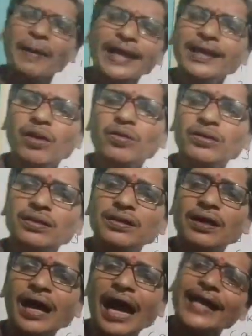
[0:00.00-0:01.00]
find out.
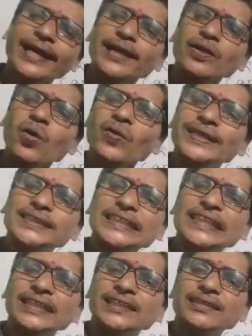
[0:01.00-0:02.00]
I can know
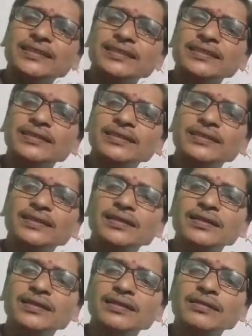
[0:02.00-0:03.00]
easily.
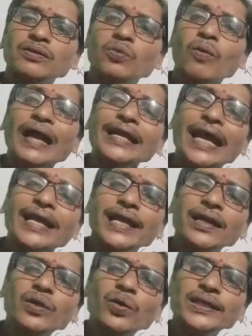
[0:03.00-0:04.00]
What I
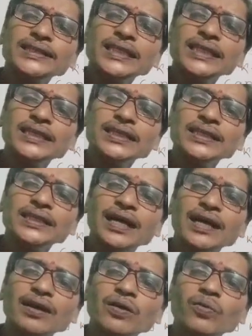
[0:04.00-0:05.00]
can know easily?
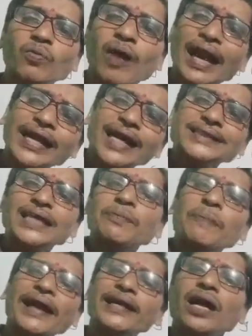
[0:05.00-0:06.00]
What I
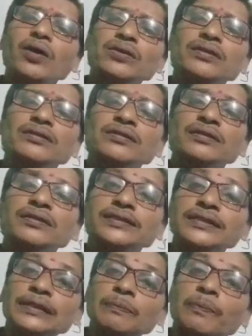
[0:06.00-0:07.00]
shall find
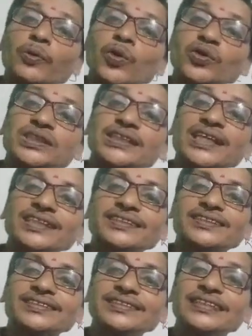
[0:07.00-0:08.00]
out? The
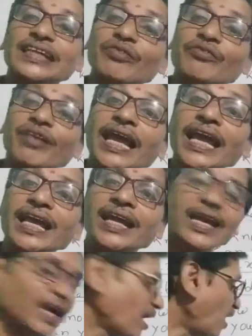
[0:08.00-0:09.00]
process, the
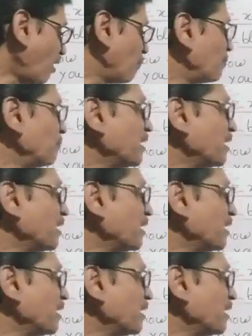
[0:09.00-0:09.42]
way of